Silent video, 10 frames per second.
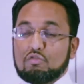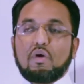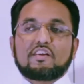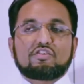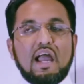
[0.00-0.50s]

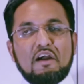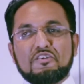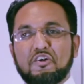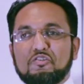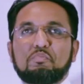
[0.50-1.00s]
Right, so how are
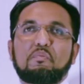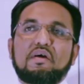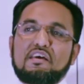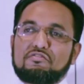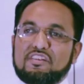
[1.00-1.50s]
you going to
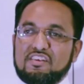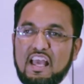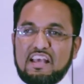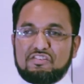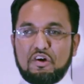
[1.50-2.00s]
prepare for the
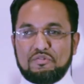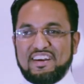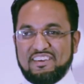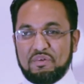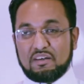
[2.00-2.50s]

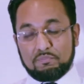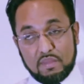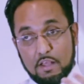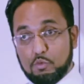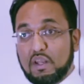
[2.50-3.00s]
SRA? Well,
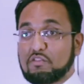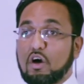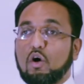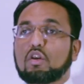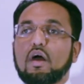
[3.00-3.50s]
as well as
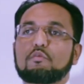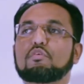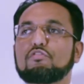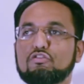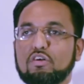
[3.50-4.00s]
our online
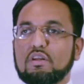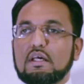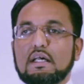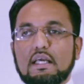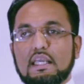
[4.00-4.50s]

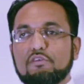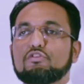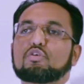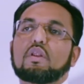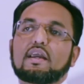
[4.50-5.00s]
revision, if
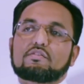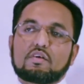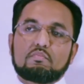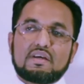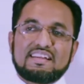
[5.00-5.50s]
you'd like
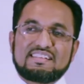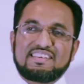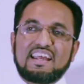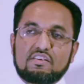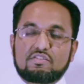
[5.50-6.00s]
some
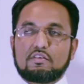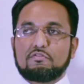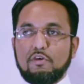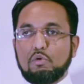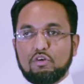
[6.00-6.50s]
intense
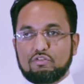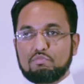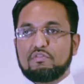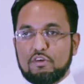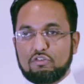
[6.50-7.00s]
focus
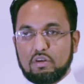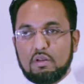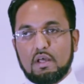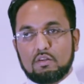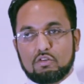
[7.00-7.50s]

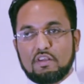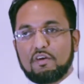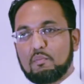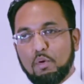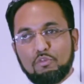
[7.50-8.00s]
revision to
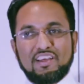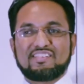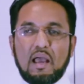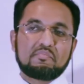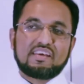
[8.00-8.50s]
develop both
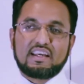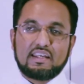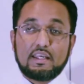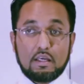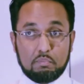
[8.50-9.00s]
exam
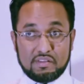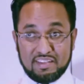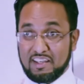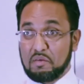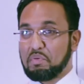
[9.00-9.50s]
technique,
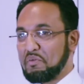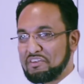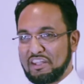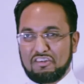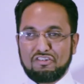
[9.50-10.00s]
particularly important
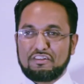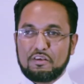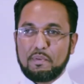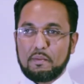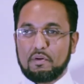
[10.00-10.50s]
for the
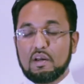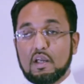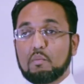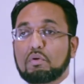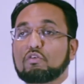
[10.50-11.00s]
SJT paper,
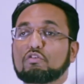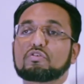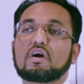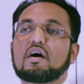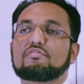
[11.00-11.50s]
but also
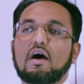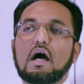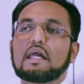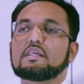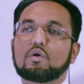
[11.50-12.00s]
to cover
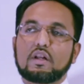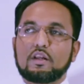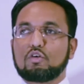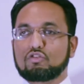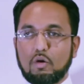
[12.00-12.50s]
high yield
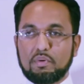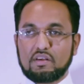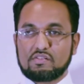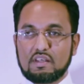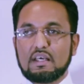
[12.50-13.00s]
clinical
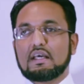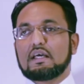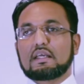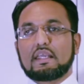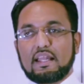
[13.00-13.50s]
topics,
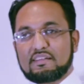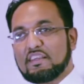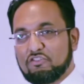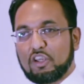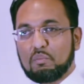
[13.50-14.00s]
get
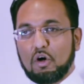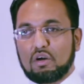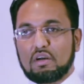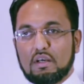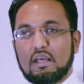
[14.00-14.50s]
teaching
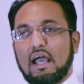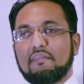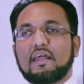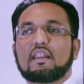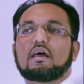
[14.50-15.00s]
mock,
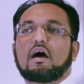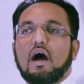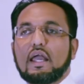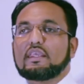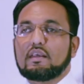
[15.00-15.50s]
and then
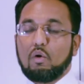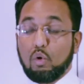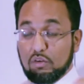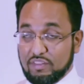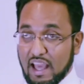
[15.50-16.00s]
high,
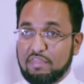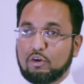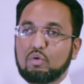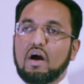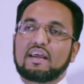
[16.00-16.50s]
all of the
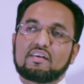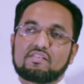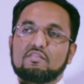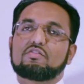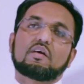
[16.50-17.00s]
ethical
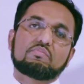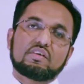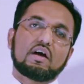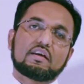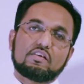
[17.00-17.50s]
guidance and
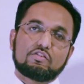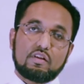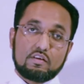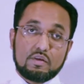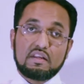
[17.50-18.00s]
GMC guidance you,
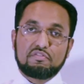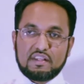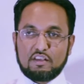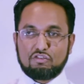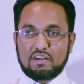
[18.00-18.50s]
you need for
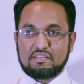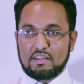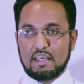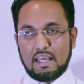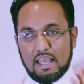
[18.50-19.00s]
the
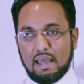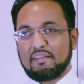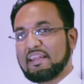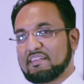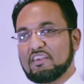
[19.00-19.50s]
SJT,
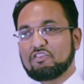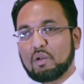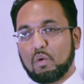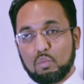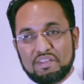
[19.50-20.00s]
and then a
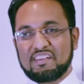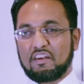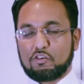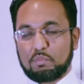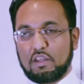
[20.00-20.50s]
teaching mock with
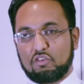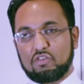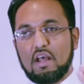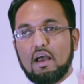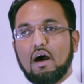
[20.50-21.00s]
detailed
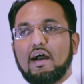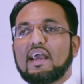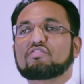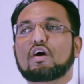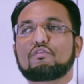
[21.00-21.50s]
explanations. Our
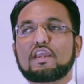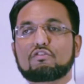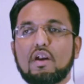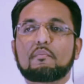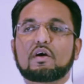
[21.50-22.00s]
SRA
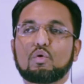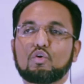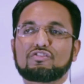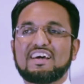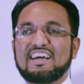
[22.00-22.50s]
Crammer
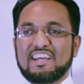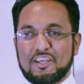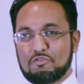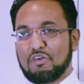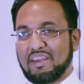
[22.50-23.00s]
course
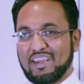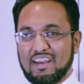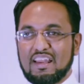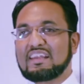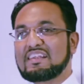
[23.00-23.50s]
is running
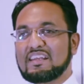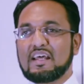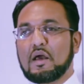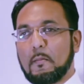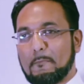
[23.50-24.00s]
in
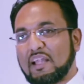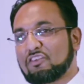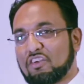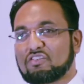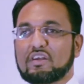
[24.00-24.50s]
London
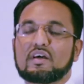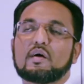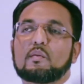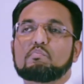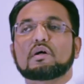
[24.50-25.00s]

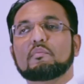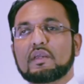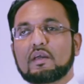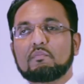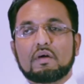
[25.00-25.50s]
Manchester,
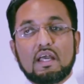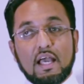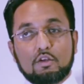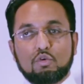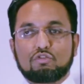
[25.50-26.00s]
Birmingham,
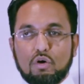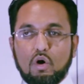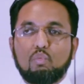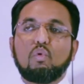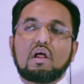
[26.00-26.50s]
and
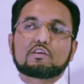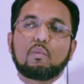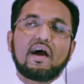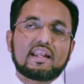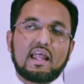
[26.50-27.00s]
also a
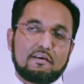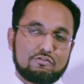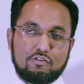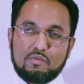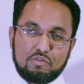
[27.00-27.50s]
worldwide live
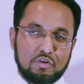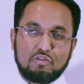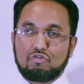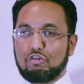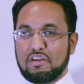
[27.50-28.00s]
stream so you
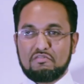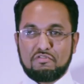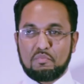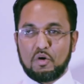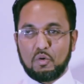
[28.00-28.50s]
can join in
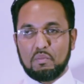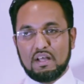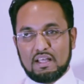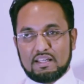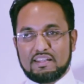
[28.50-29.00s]
from home.
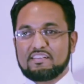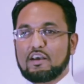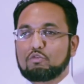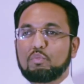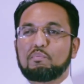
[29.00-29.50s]

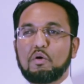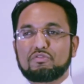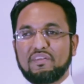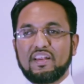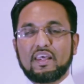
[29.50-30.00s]
Details will be
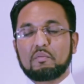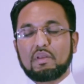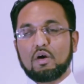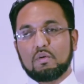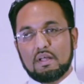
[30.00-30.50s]
posted in the link
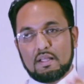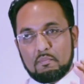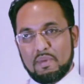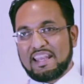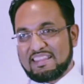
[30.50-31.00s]
below.
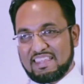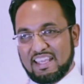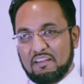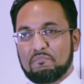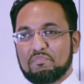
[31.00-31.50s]
Main
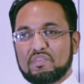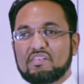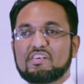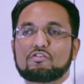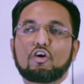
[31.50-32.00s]
thing
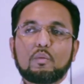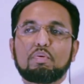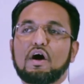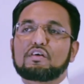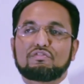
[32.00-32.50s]
this is not a
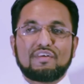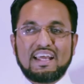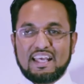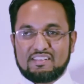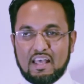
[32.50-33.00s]
pass
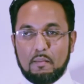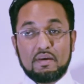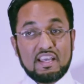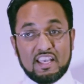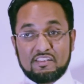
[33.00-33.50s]
fail
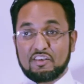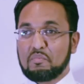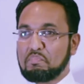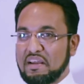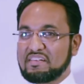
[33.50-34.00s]
exam, it's
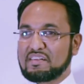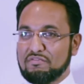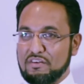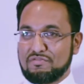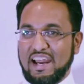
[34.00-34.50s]

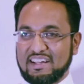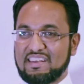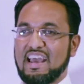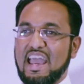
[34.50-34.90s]
competitively ranked.